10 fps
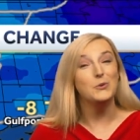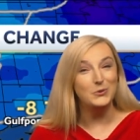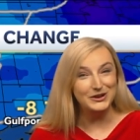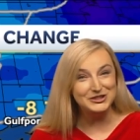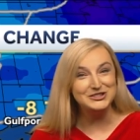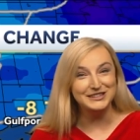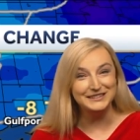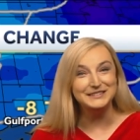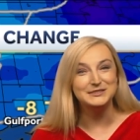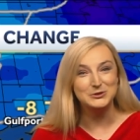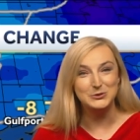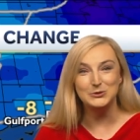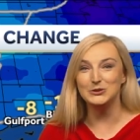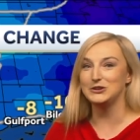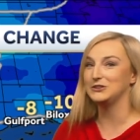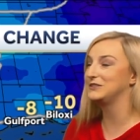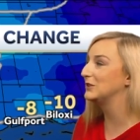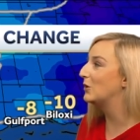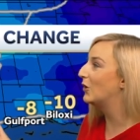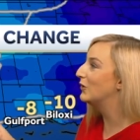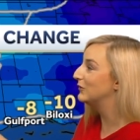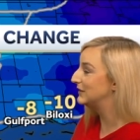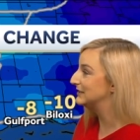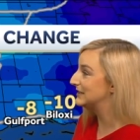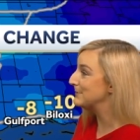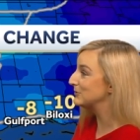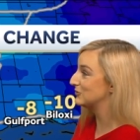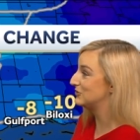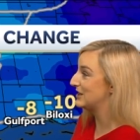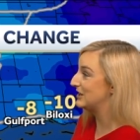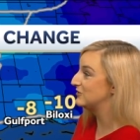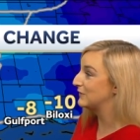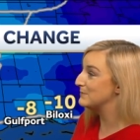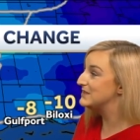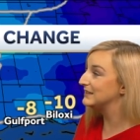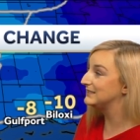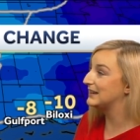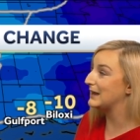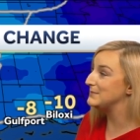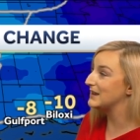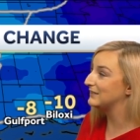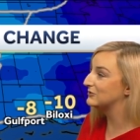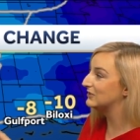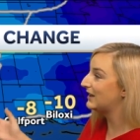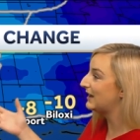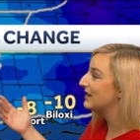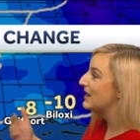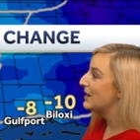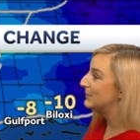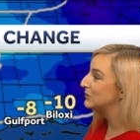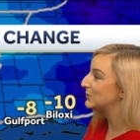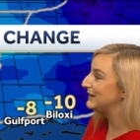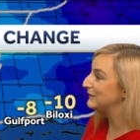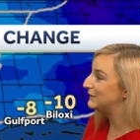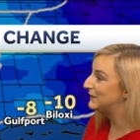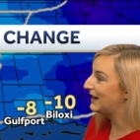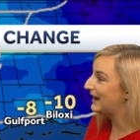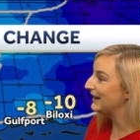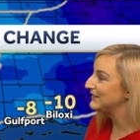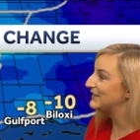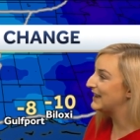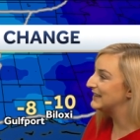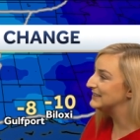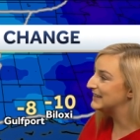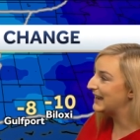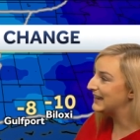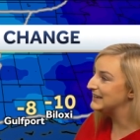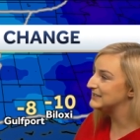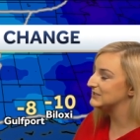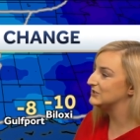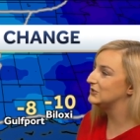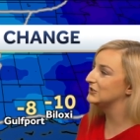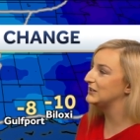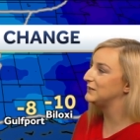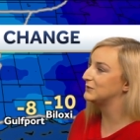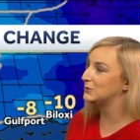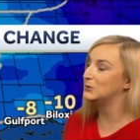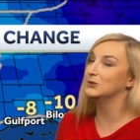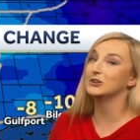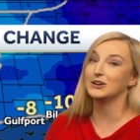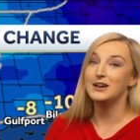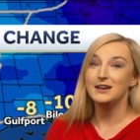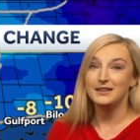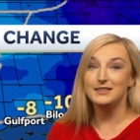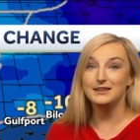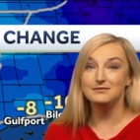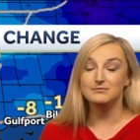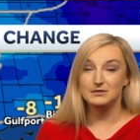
which is cooler. So oh, the temperature change from this time yesterday, between five and eight degrees cooler than